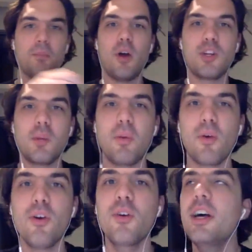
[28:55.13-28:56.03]
coaching
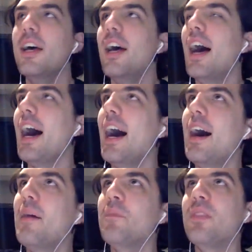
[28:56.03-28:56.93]
Peru.
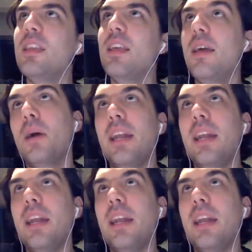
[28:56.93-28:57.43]
But